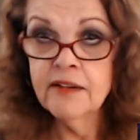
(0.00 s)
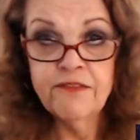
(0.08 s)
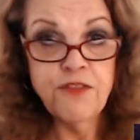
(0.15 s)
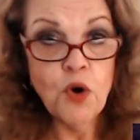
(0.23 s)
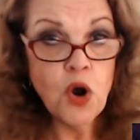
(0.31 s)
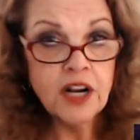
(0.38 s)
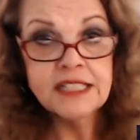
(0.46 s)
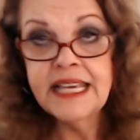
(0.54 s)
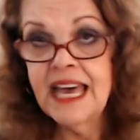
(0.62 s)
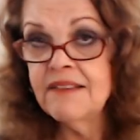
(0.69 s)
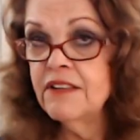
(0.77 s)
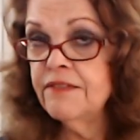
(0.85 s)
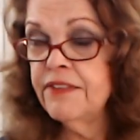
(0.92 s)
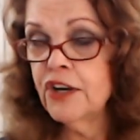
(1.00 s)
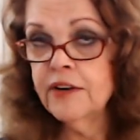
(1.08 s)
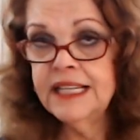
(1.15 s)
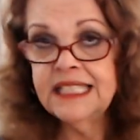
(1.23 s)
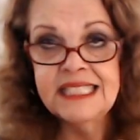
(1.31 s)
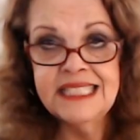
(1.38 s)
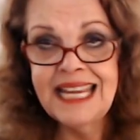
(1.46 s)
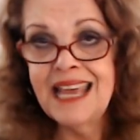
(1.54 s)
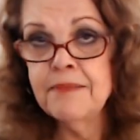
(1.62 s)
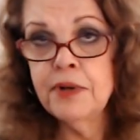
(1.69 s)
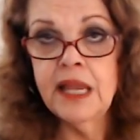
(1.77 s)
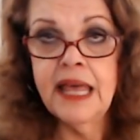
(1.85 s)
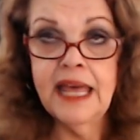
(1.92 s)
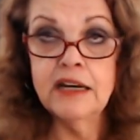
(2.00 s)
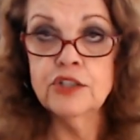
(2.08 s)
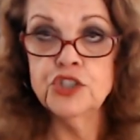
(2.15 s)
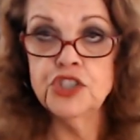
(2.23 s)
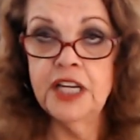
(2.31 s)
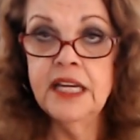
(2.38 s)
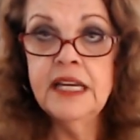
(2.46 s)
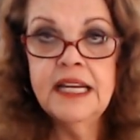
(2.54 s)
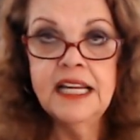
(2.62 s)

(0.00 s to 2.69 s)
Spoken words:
Fours have a very stable energy.